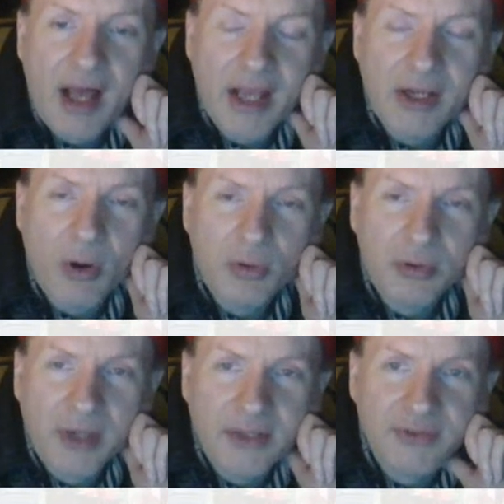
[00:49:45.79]
I Go
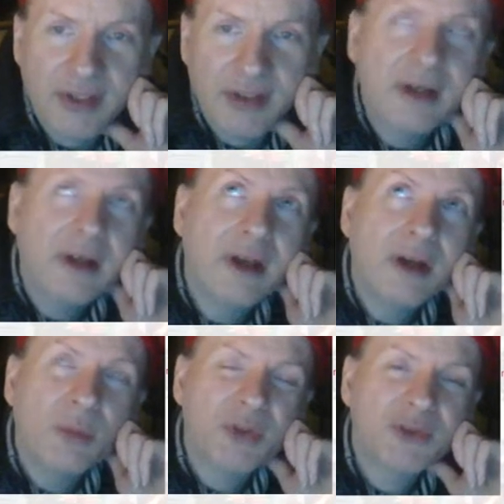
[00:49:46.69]
Crazy,
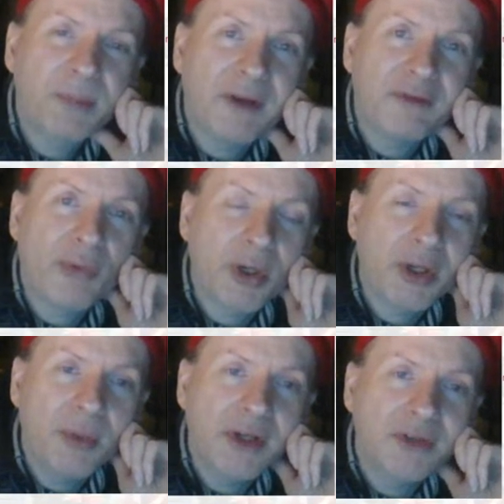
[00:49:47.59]
which spent
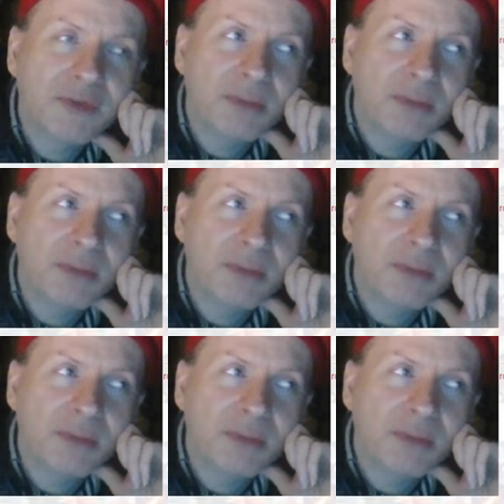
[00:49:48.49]
40 weeks